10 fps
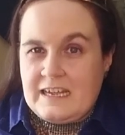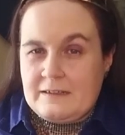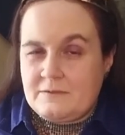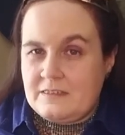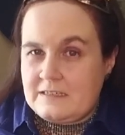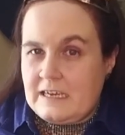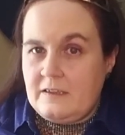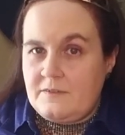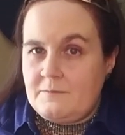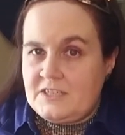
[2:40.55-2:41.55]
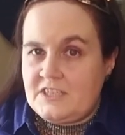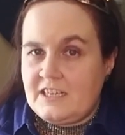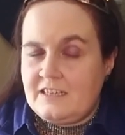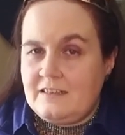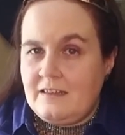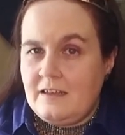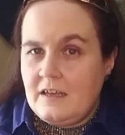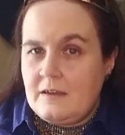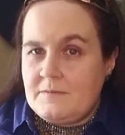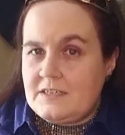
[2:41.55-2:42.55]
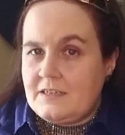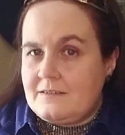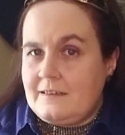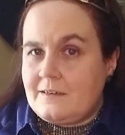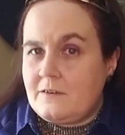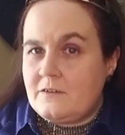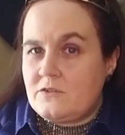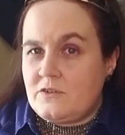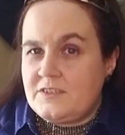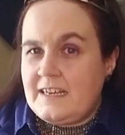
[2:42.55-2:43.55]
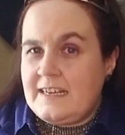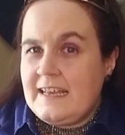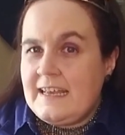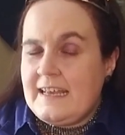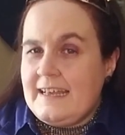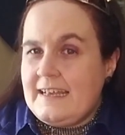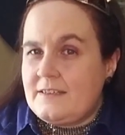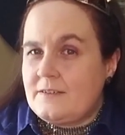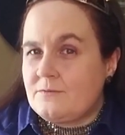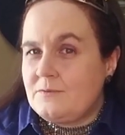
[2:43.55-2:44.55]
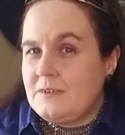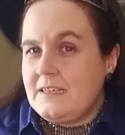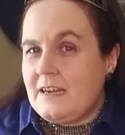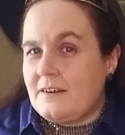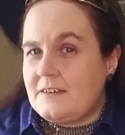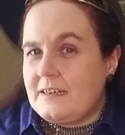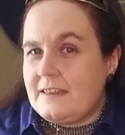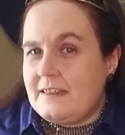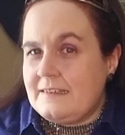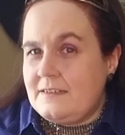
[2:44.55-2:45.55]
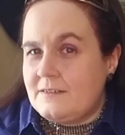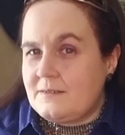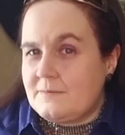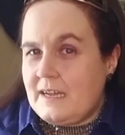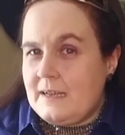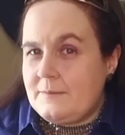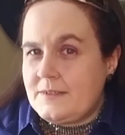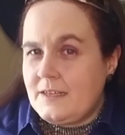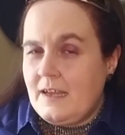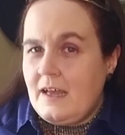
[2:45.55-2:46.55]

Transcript: Since I live in Michigan, Michigan is a liquor control state. It's really hard to get things here sometimes.